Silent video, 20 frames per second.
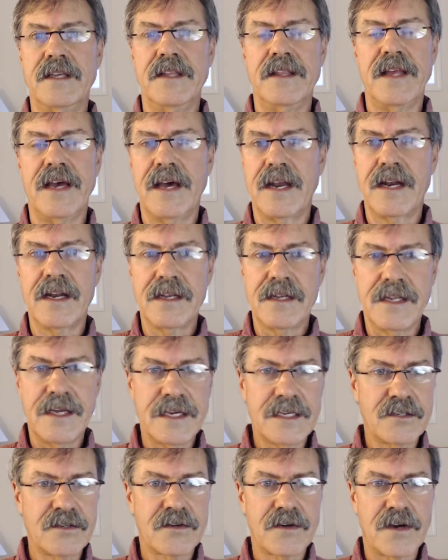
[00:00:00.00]
and that
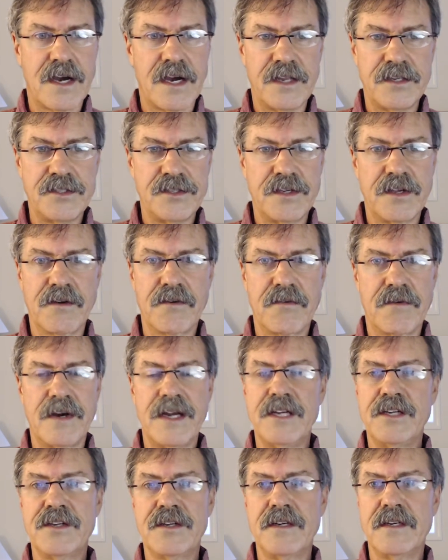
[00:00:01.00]
electron
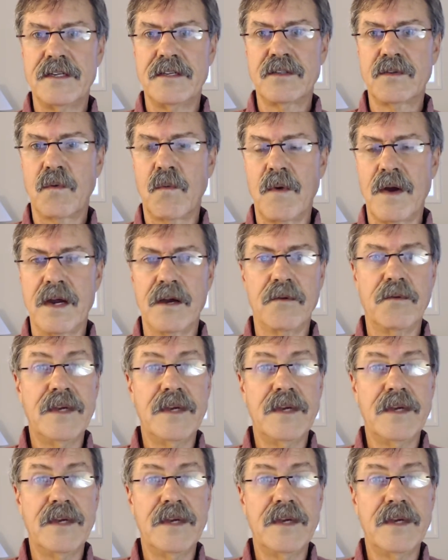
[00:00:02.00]
generation is where